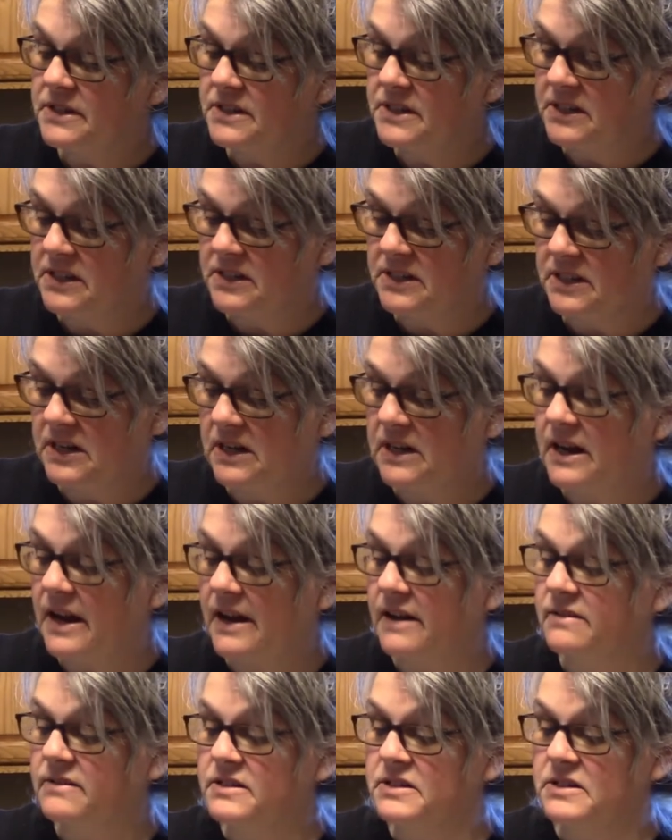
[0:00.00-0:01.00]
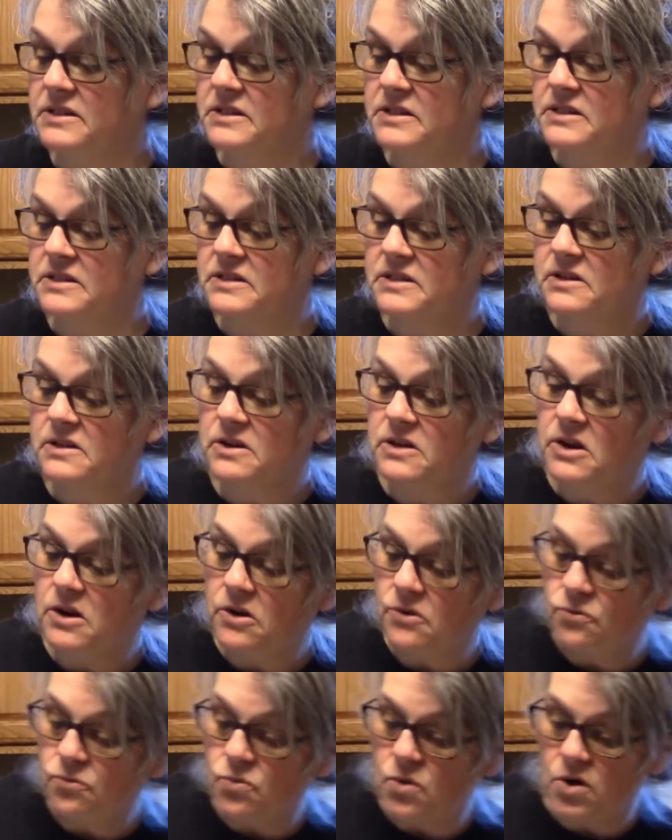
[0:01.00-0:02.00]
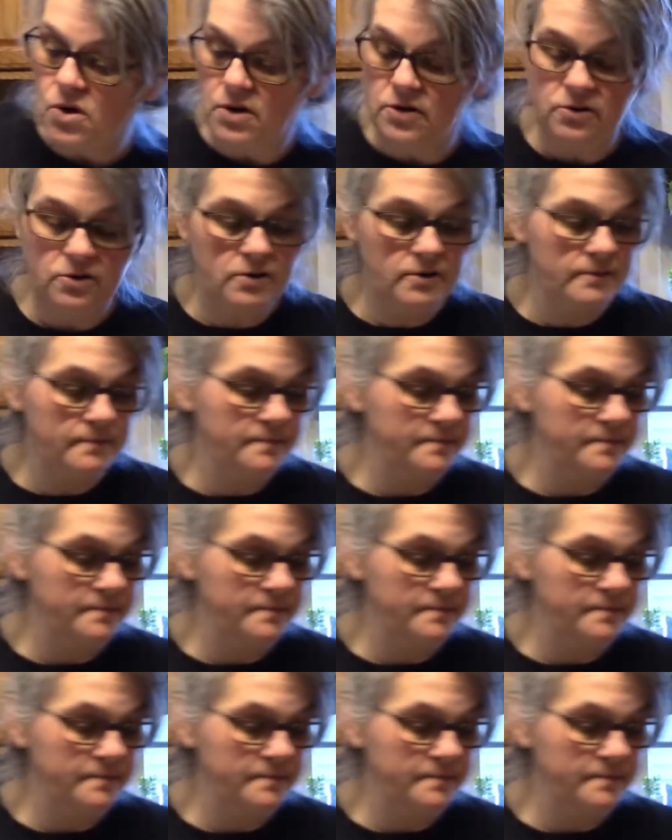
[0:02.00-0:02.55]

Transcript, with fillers: 16 ounces of water